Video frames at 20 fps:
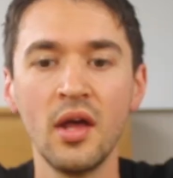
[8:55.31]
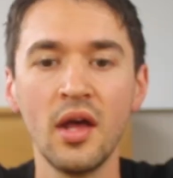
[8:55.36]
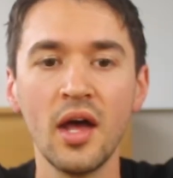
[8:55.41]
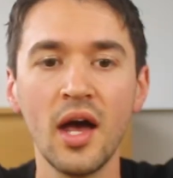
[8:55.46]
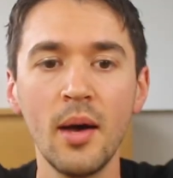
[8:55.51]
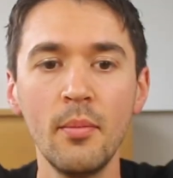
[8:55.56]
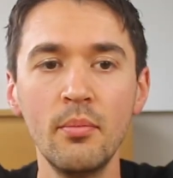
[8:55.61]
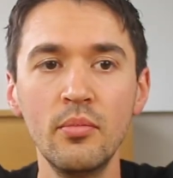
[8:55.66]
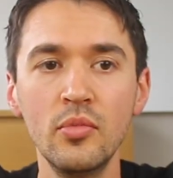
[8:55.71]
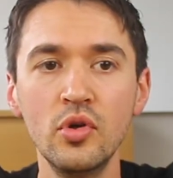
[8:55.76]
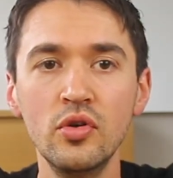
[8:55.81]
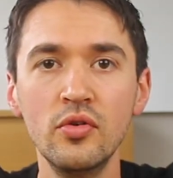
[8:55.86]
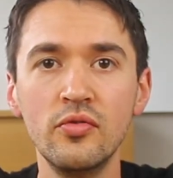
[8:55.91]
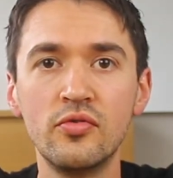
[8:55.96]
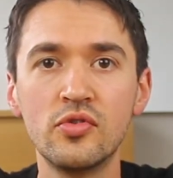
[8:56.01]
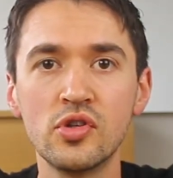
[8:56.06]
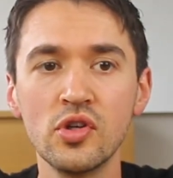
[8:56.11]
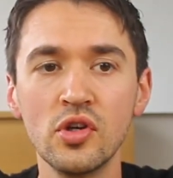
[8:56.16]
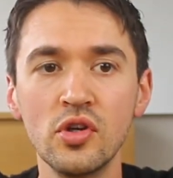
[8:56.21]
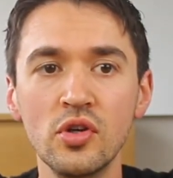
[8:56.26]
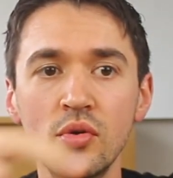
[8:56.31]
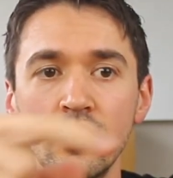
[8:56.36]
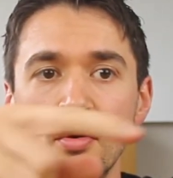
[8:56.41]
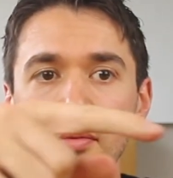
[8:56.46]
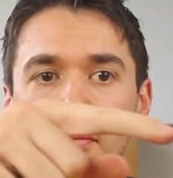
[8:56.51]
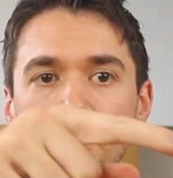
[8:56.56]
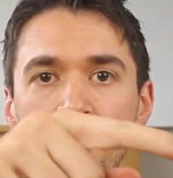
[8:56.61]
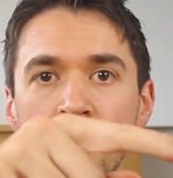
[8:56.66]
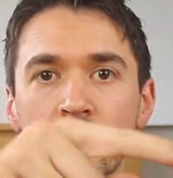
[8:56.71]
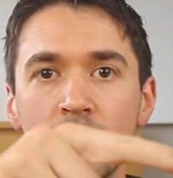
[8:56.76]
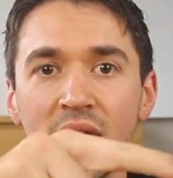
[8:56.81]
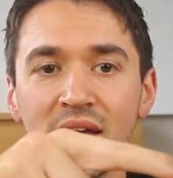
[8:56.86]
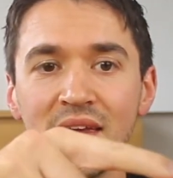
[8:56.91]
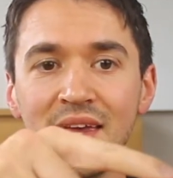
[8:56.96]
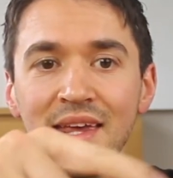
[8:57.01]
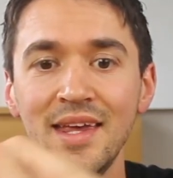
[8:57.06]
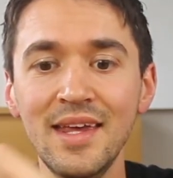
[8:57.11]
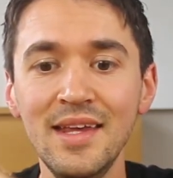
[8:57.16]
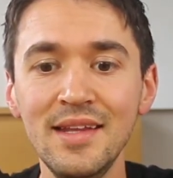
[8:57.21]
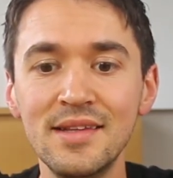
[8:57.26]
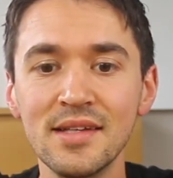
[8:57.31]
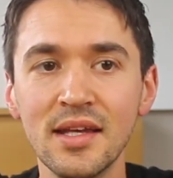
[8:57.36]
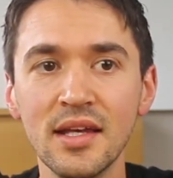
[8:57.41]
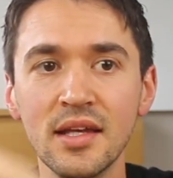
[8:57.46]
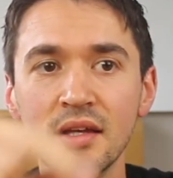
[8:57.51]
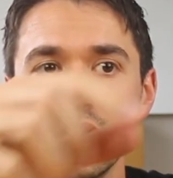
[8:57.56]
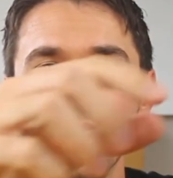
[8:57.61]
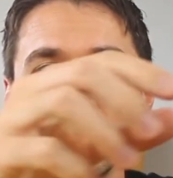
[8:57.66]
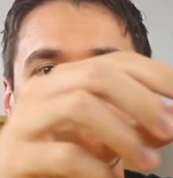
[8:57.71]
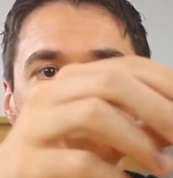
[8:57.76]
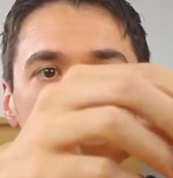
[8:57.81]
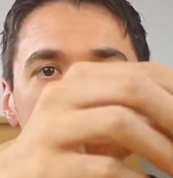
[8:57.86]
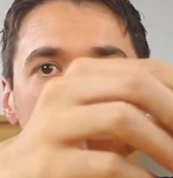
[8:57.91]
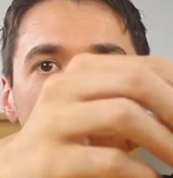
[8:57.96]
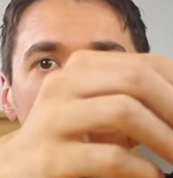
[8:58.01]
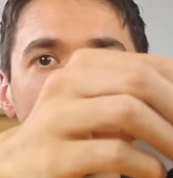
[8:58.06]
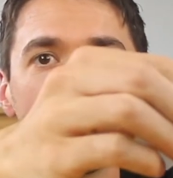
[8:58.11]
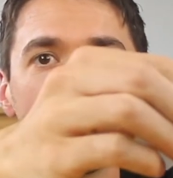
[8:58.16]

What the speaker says: and moved to, by heating, to the